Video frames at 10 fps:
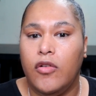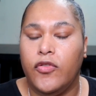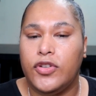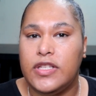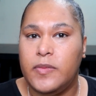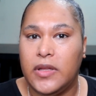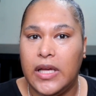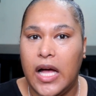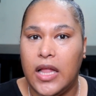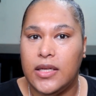versus Billie
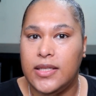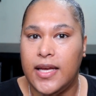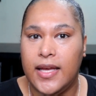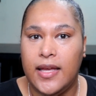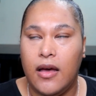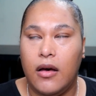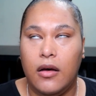Holiday.